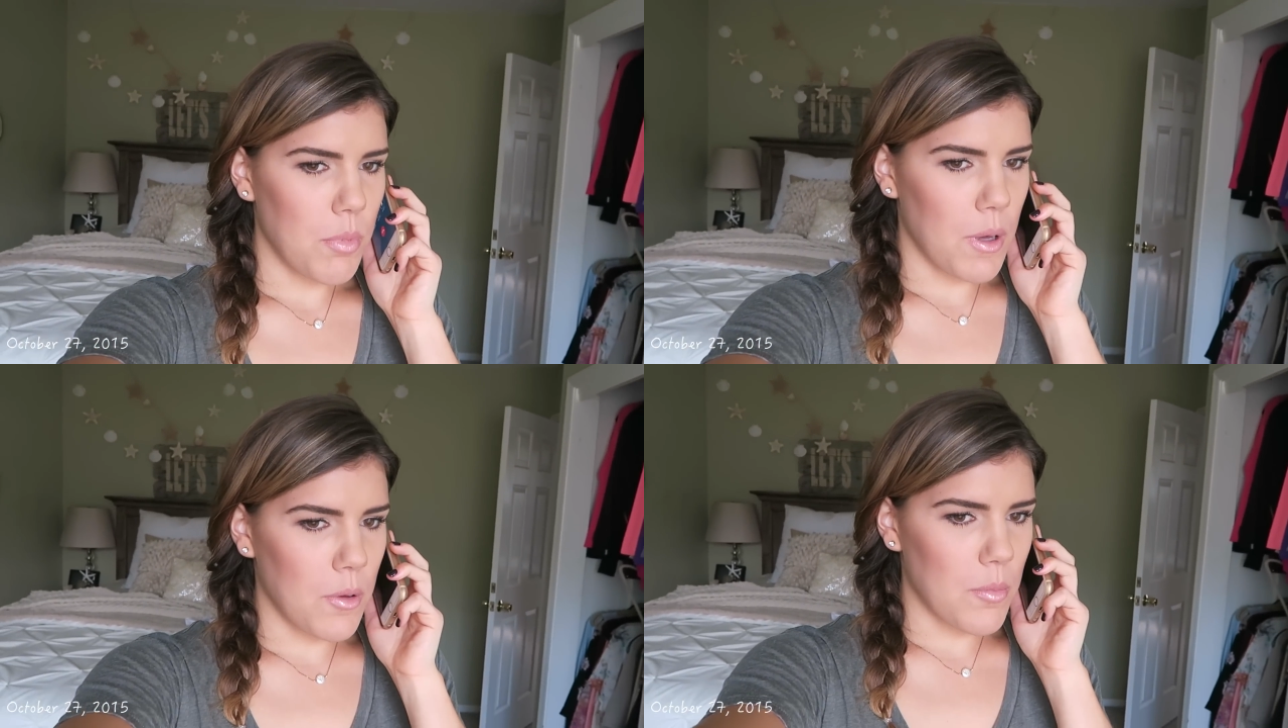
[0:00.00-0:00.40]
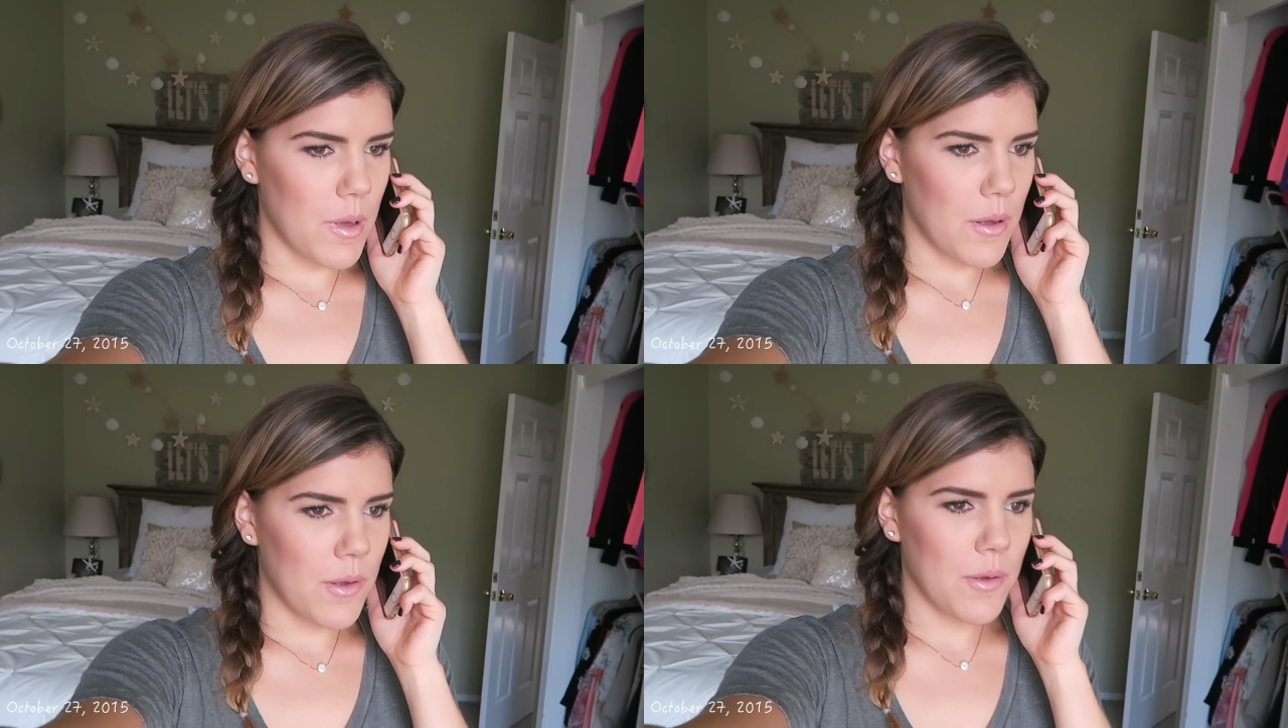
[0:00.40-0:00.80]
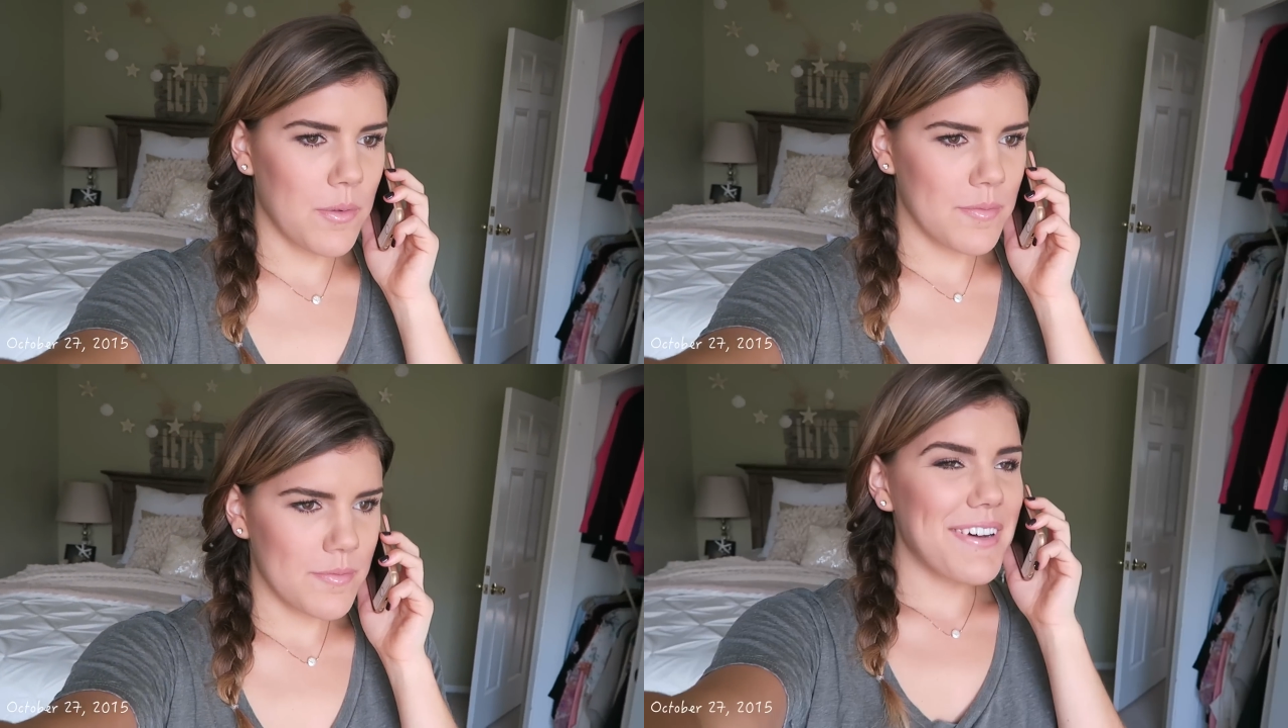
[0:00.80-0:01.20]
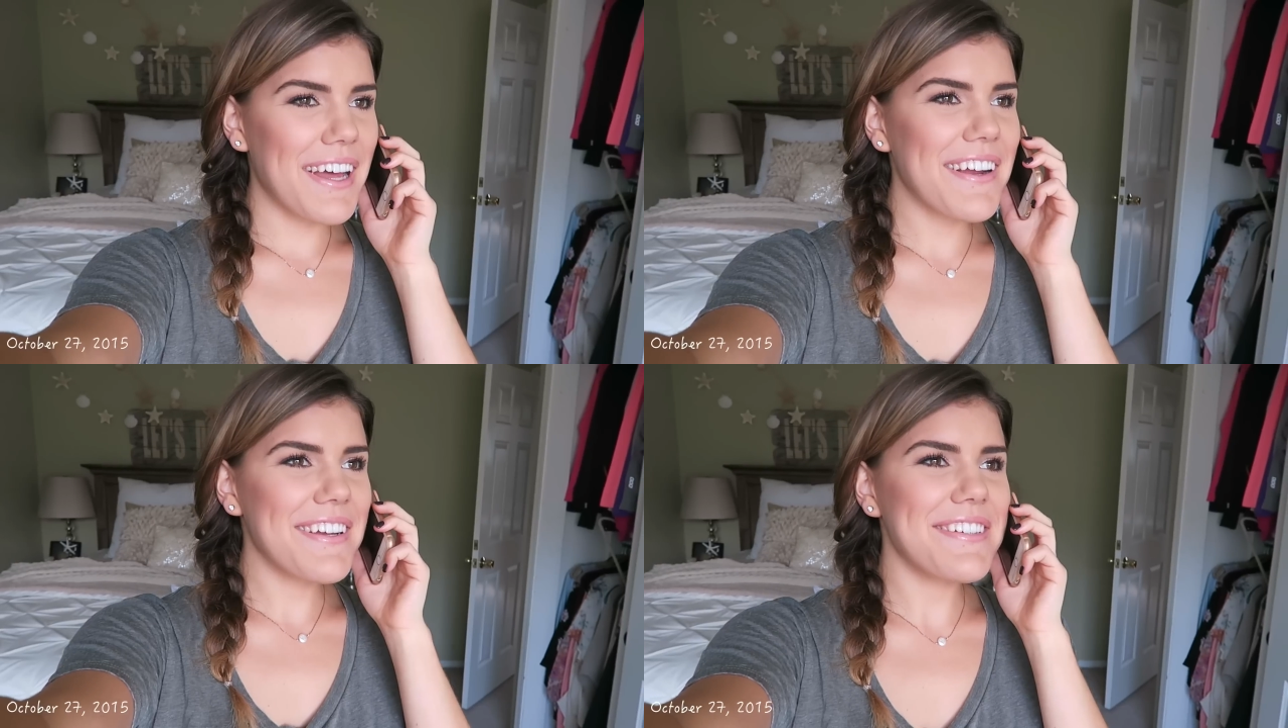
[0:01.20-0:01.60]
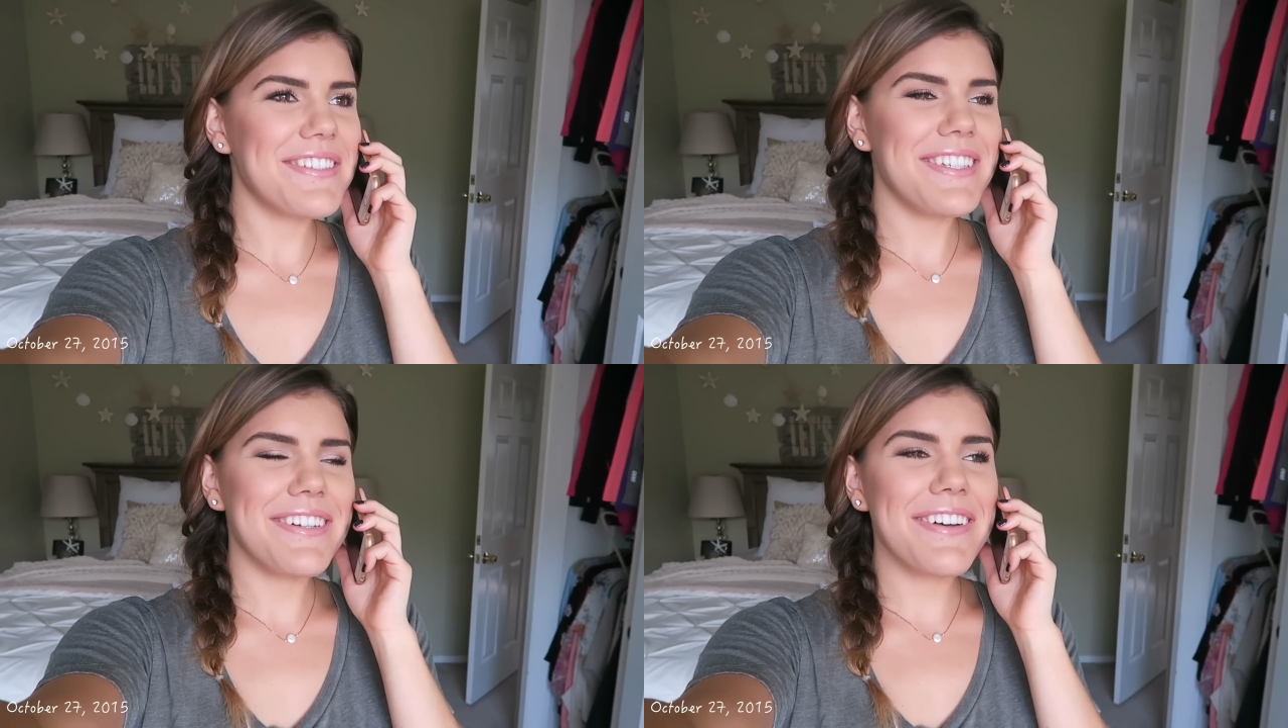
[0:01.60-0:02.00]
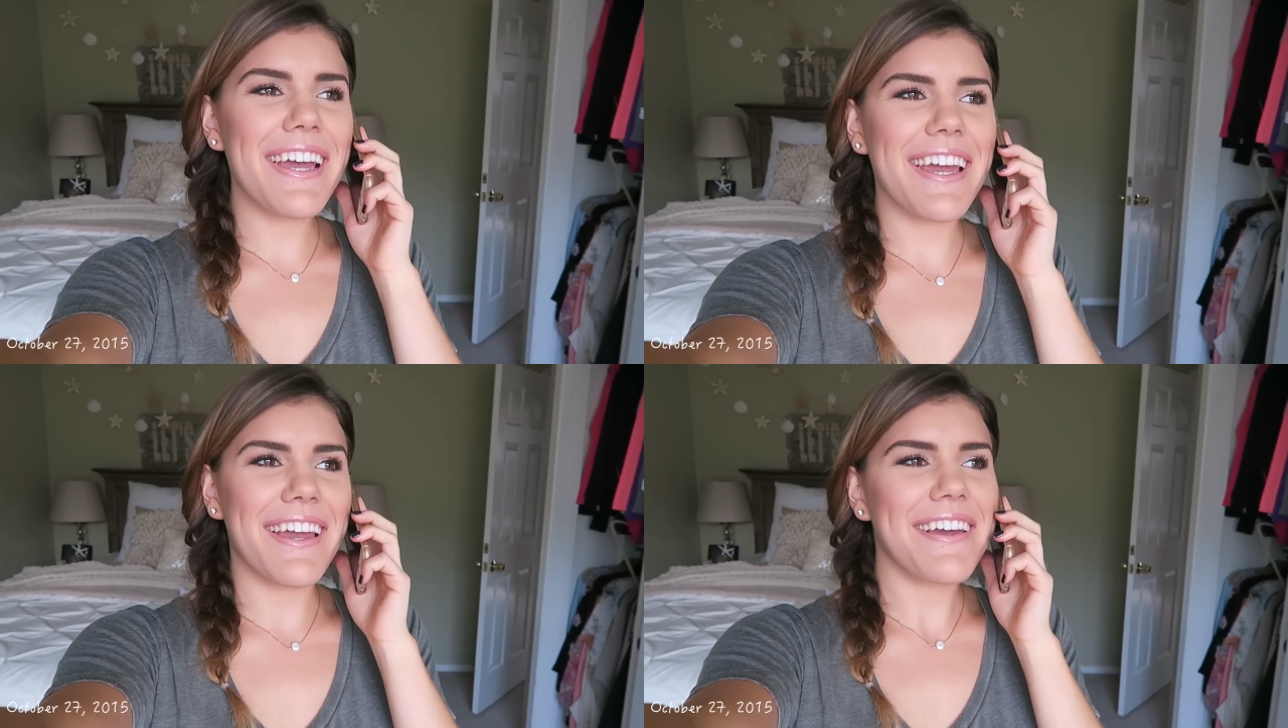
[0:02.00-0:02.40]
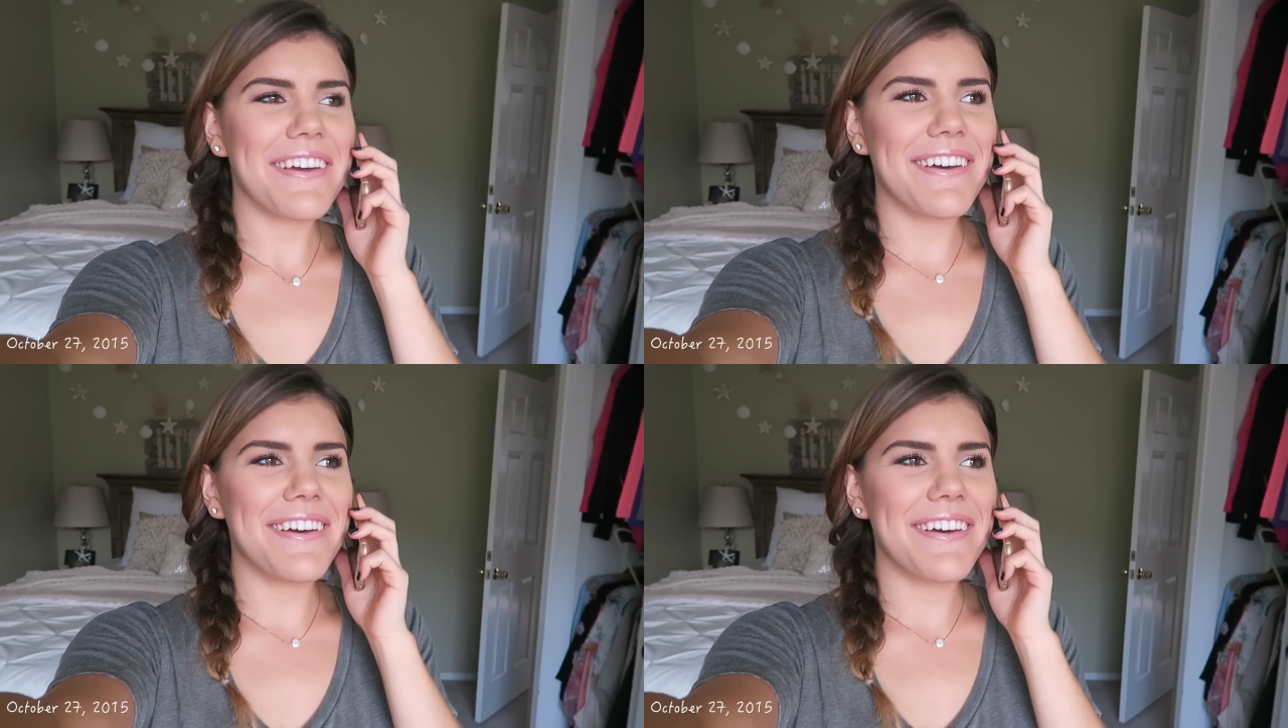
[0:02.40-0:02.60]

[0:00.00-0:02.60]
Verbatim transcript: Bobo, what are you doing?